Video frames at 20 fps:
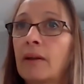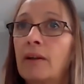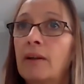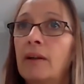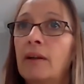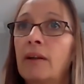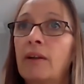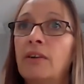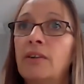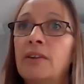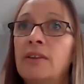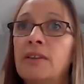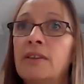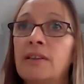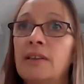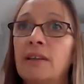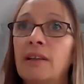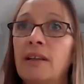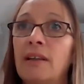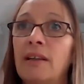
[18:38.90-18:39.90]

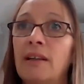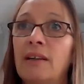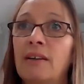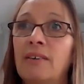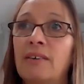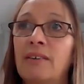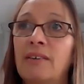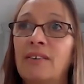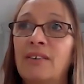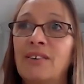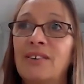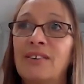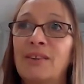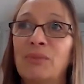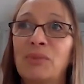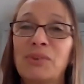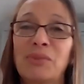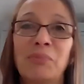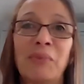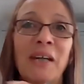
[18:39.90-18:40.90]
because it
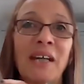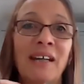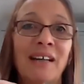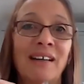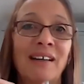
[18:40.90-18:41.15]
was me,